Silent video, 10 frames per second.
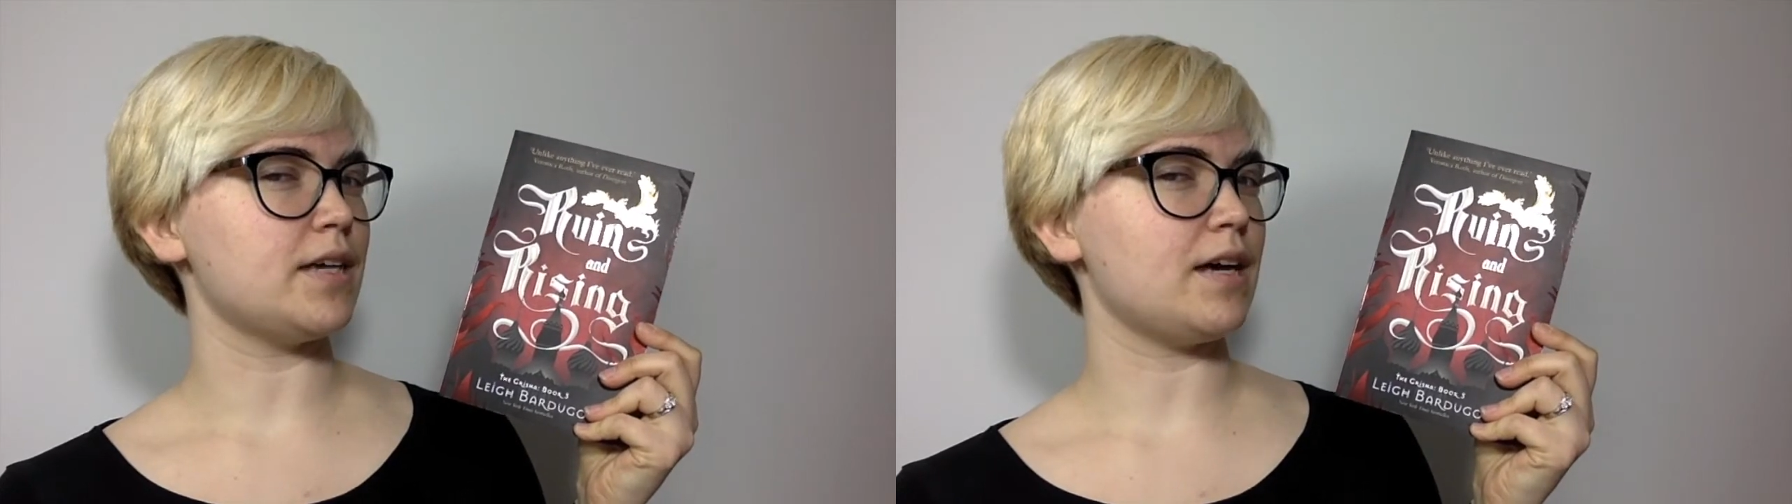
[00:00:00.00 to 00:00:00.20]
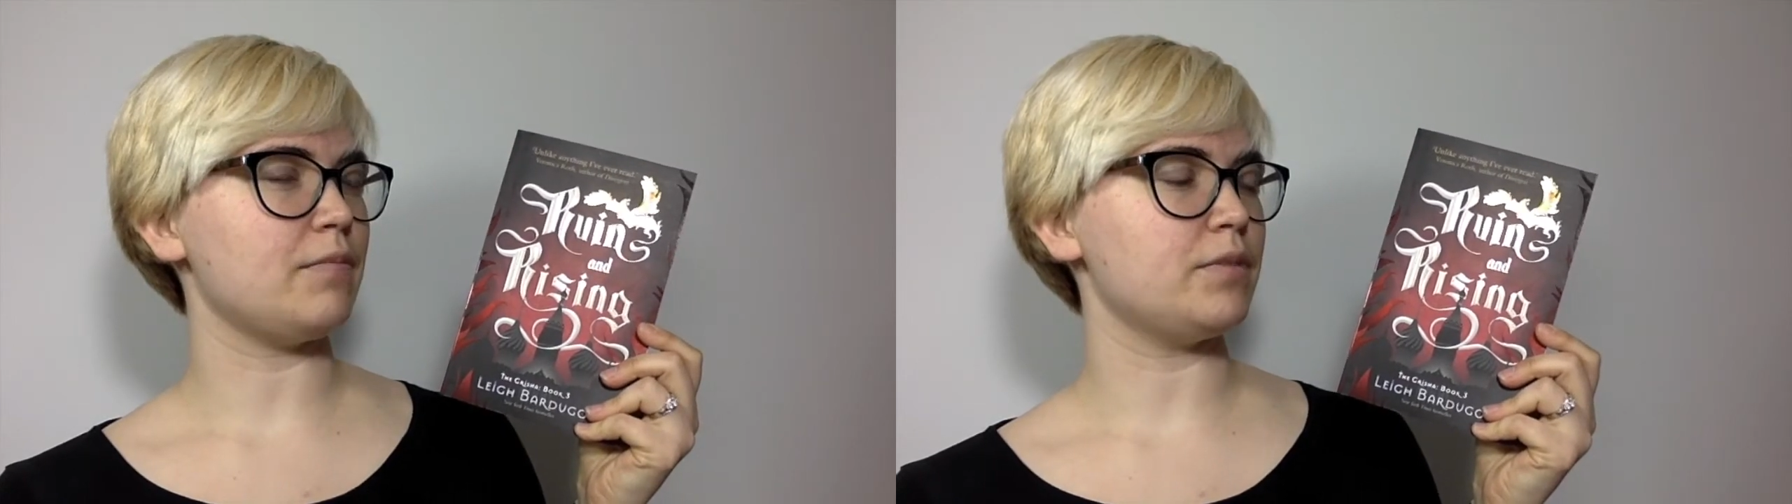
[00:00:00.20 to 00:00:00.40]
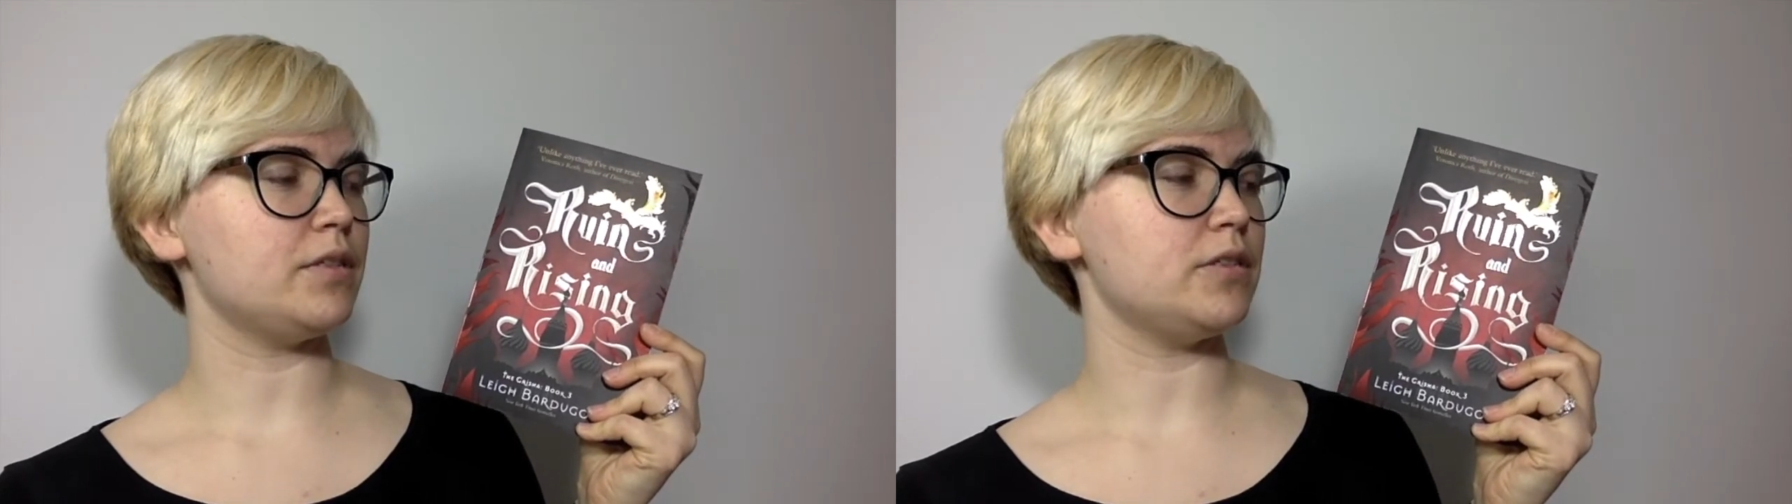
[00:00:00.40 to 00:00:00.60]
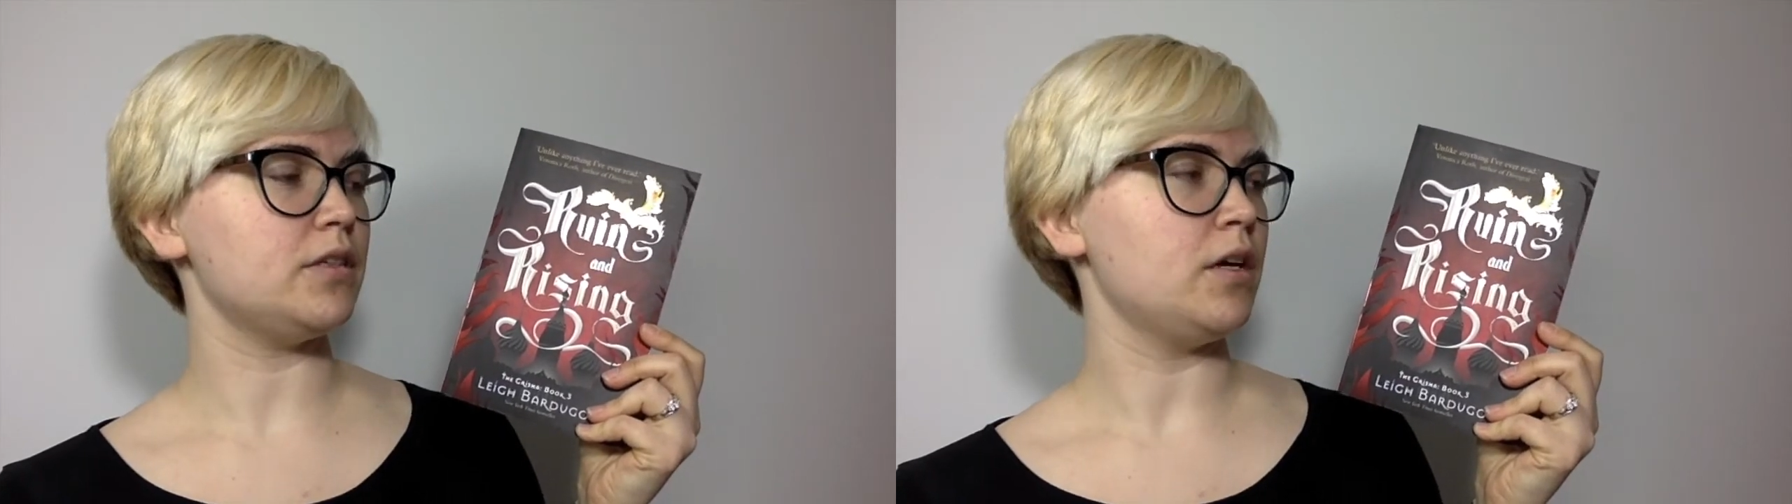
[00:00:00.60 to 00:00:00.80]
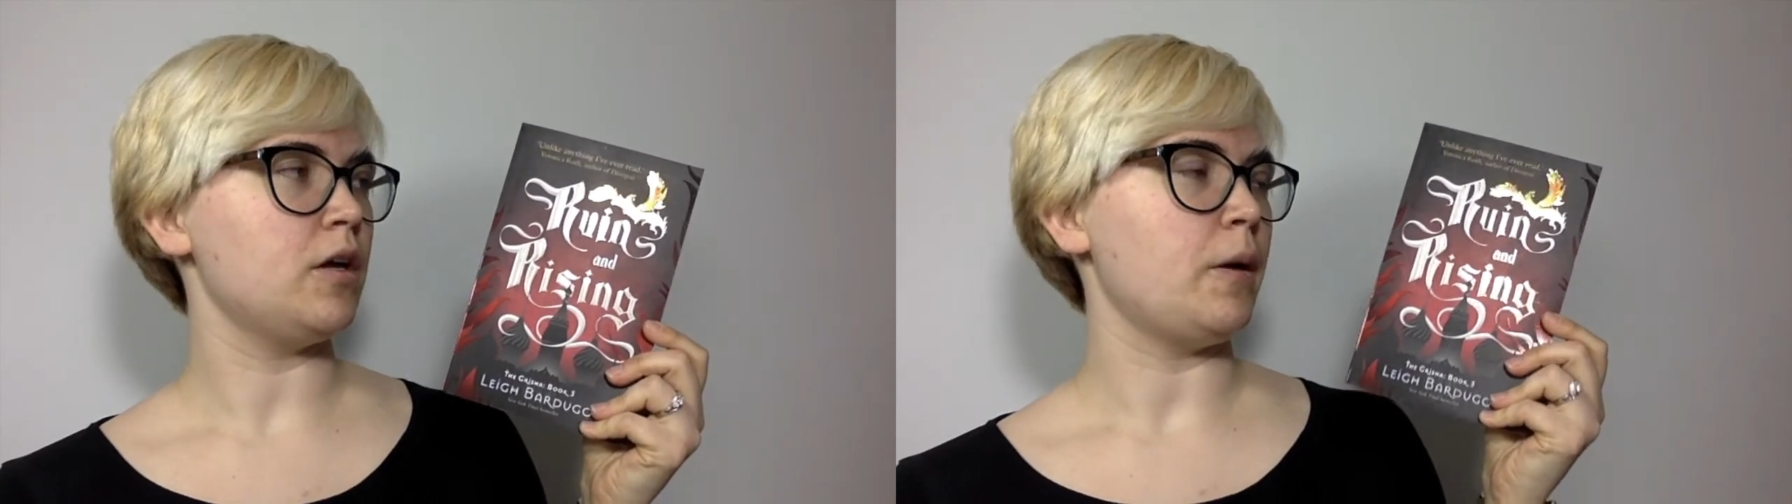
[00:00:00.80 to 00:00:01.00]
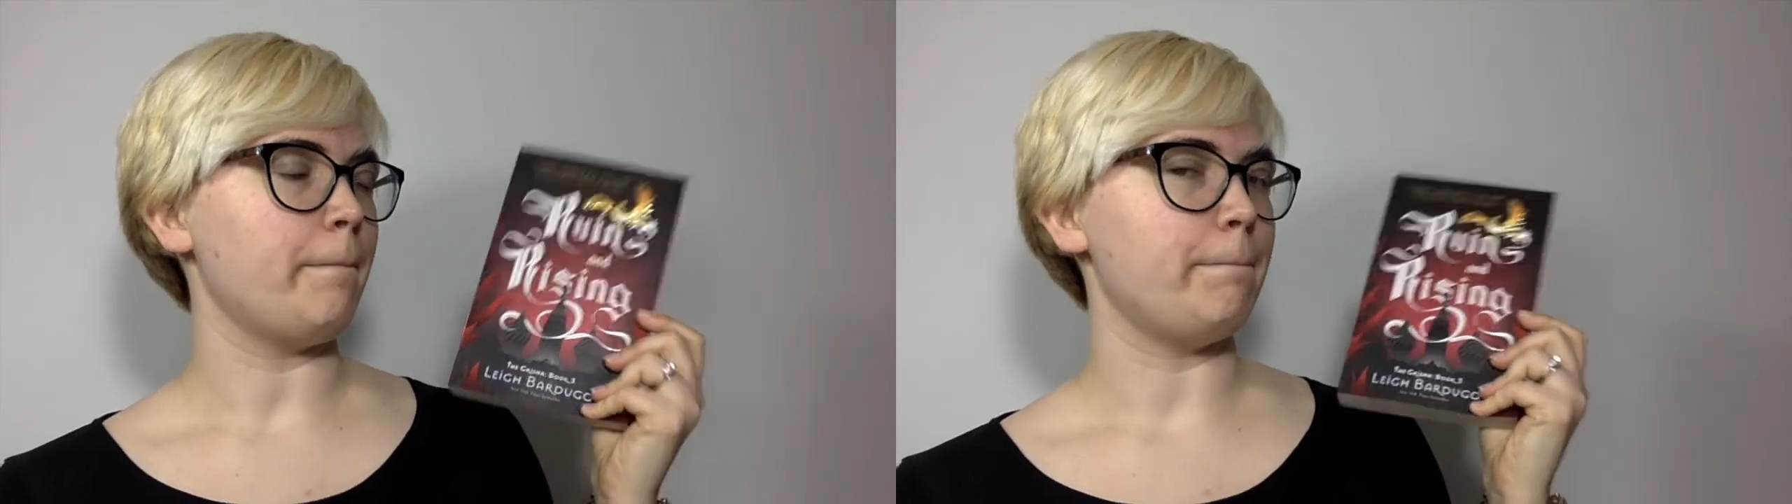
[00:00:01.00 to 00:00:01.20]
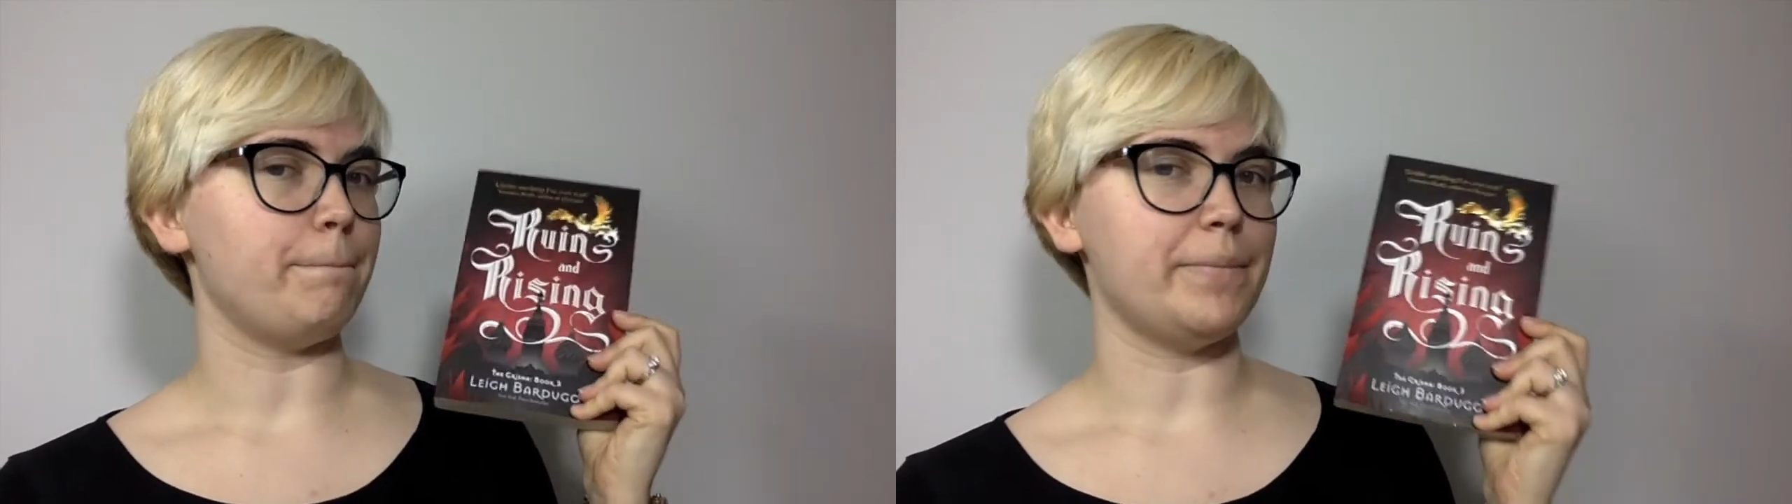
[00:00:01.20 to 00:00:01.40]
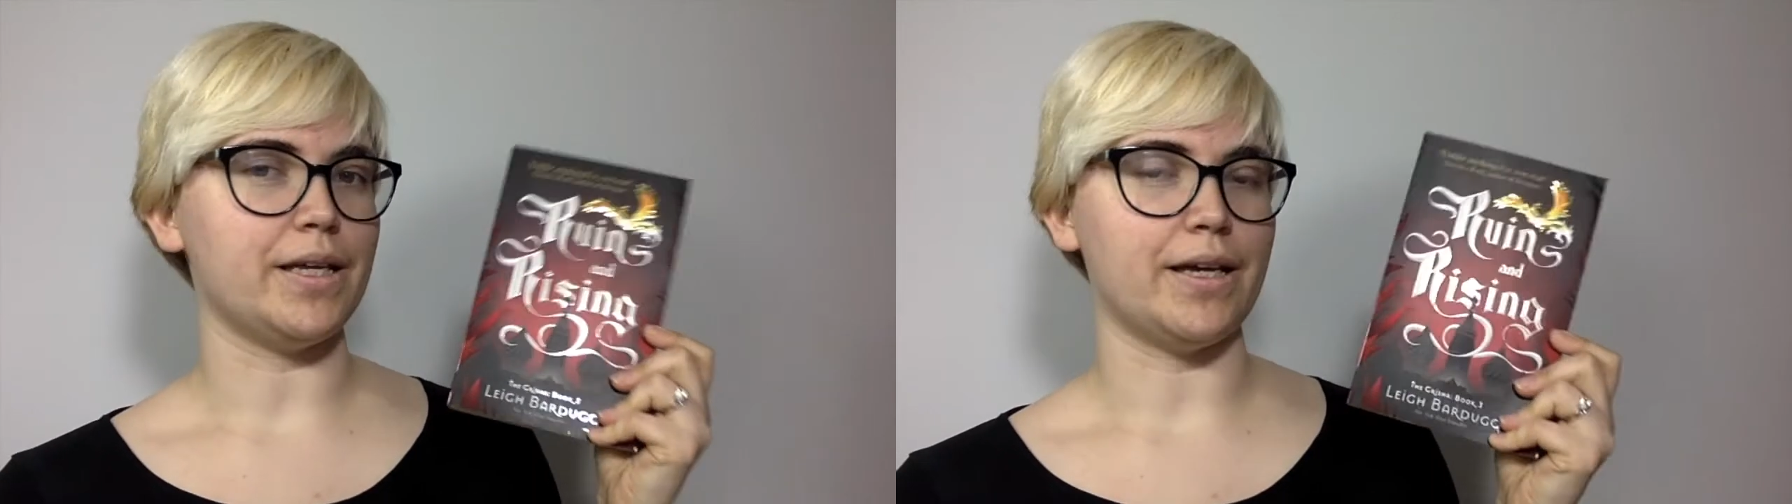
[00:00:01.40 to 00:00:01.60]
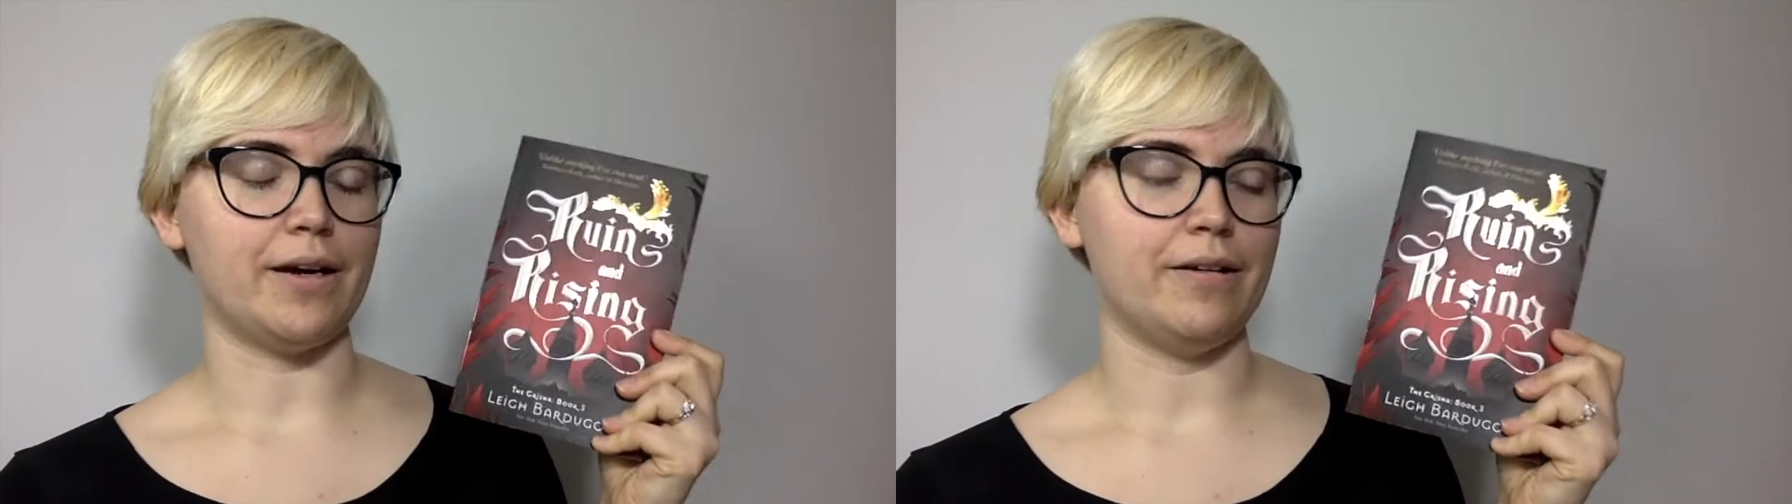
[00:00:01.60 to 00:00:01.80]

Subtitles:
happen? But yeah,